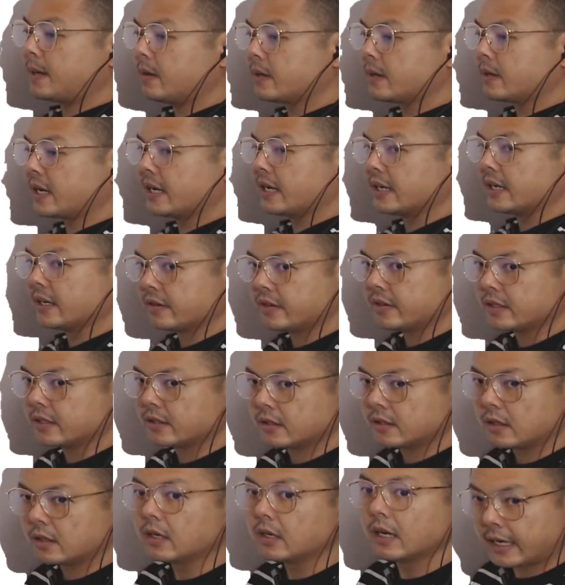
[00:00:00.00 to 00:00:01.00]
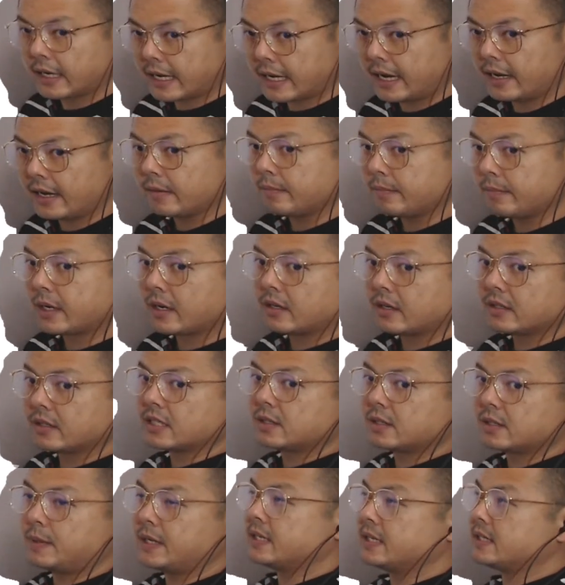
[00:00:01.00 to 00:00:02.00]
can increase. Can, because the
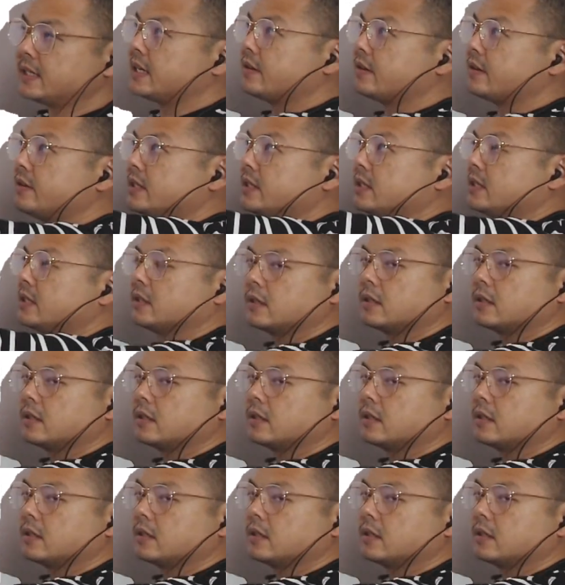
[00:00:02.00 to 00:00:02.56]
speed is increasing,